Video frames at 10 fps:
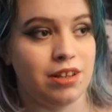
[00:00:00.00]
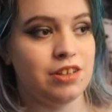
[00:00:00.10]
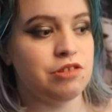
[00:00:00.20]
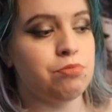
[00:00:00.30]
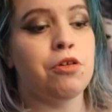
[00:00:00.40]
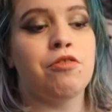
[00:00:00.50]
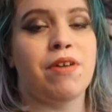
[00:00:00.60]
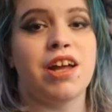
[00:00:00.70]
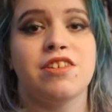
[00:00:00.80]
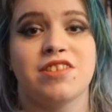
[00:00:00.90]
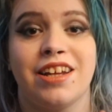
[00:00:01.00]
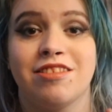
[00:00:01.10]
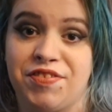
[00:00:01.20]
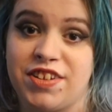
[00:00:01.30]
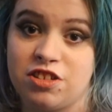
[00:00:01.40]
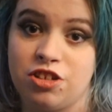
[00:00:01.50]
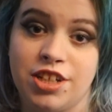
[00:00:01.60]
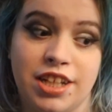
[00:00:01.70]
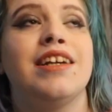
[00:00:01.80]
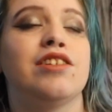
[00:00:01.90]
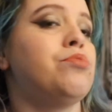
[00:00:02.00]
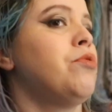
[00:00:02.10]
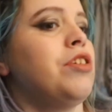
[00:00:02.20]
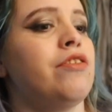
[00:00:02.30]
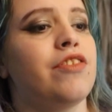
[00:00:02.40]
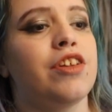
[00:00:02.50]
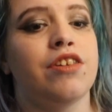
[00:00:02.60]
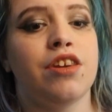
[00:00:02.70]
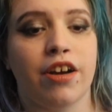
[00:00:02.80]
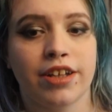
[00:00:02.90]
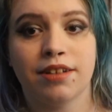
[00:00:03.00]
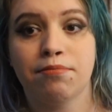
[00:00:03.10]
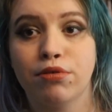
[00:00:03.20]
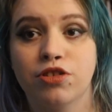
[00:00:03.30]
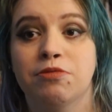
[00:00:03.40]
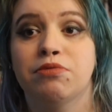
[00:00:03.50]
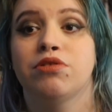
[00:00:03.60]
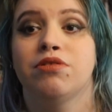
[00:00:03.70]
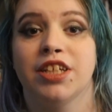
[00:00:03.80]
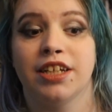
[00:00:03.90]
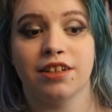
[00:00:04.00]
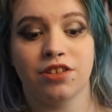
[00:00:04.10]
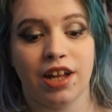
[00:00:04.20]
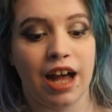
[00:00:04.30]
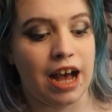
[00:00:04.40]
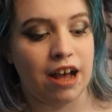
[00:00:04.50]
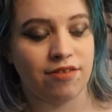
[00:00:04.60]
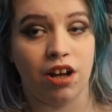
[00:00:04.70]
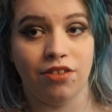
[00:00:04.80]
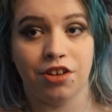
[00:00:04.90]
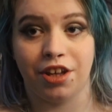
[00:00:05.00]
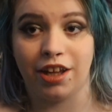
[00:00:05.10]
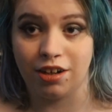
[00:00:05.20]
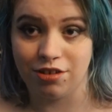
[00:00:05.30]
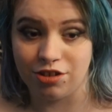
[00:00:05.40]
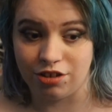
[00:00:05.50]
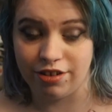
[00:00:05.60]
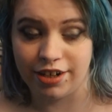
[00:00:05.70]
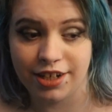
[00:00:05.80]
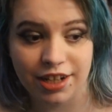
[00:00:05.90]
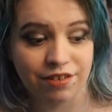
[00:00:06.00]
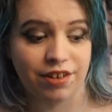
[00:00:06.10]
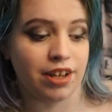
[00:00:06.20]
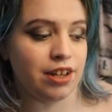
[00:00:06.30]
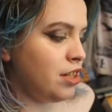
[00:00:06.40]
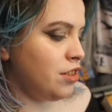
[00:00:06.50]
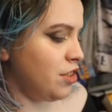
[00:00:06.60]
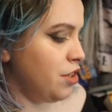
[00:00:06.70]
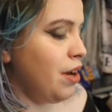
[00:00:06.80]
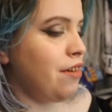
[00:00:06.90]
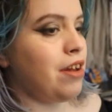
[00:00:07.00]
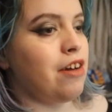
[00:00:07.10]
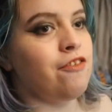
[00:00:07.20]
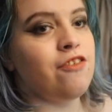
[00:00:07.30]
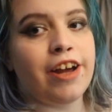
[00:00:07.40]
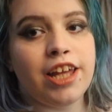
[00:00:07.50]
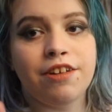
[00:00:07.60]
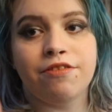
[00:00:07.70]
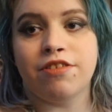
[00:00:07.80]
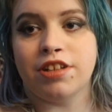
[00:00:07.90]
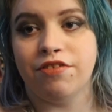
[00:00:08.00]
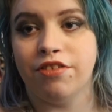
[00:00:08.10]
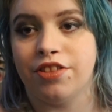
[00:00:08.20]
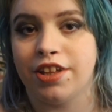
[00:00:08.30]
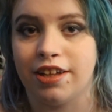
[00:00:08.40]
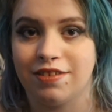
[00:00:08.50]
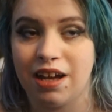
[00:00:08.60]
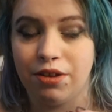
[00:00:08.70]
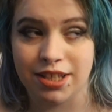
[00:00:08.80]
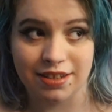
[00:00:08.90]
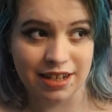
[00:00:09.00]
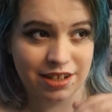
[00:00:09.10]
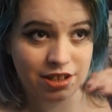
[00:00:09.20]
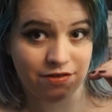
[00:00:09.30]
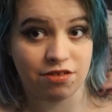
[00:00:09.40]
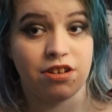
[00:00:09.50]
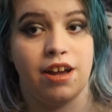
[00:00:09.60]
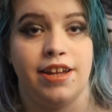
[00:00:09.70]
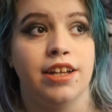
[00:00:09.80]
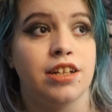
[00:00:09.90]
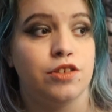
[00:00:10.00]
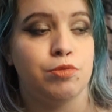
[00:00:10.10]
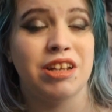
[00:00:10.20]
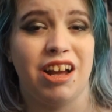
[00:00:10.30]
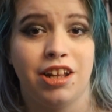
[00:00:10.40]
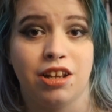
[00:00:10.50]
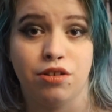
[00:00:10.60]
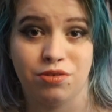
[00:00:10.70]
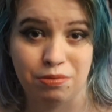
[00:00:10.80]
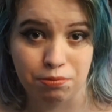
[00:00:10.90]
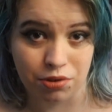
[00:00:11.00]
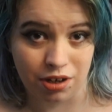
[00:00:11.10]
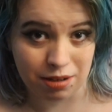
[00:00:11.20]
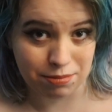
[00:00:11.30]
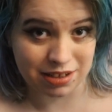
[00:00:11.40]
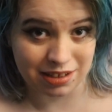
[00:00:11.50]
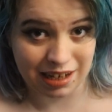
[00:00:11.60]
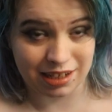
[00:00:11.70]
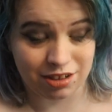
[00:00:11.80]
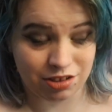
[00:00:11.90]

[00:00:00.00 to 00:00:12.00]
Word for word: and this is proved by a scientific study. It's one of the nine possible things to have on the diagnostic criteria. So you have to have five different things out of this list of nine to be diagnosed with borderline personality